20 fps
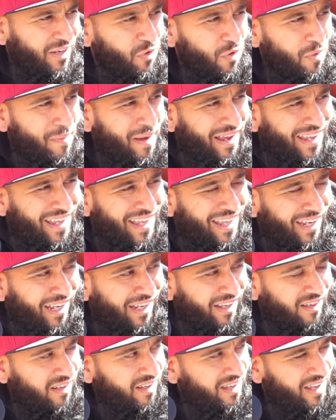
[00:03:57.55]
Who am I
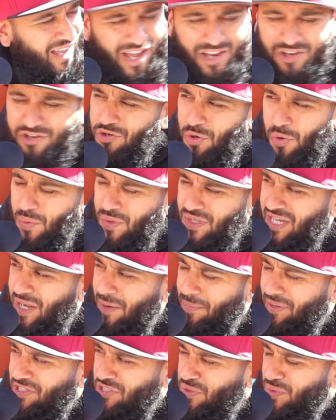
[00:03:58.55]
kidding? I knew it was
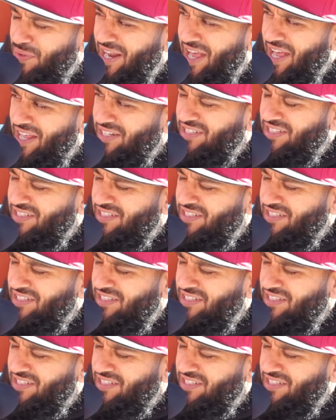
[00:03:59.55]
coming to an end.